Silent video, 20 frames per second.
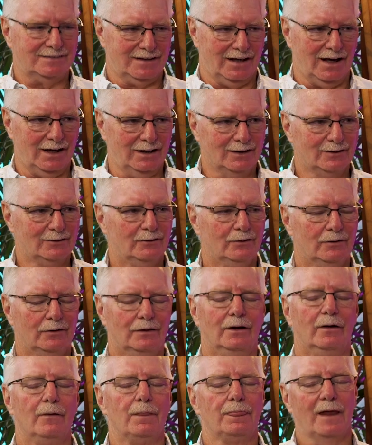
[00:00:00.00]
this guy.
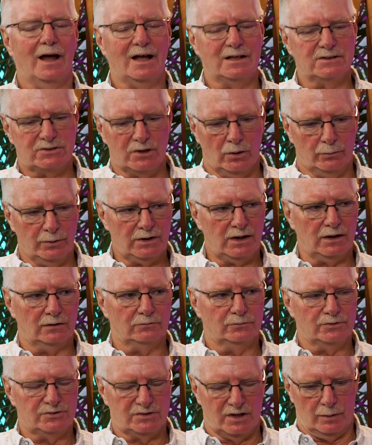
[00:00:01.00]
And so we
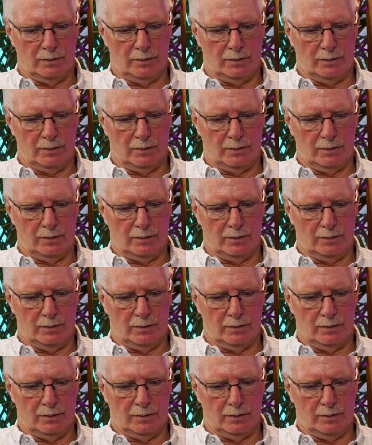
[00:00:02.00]
did. We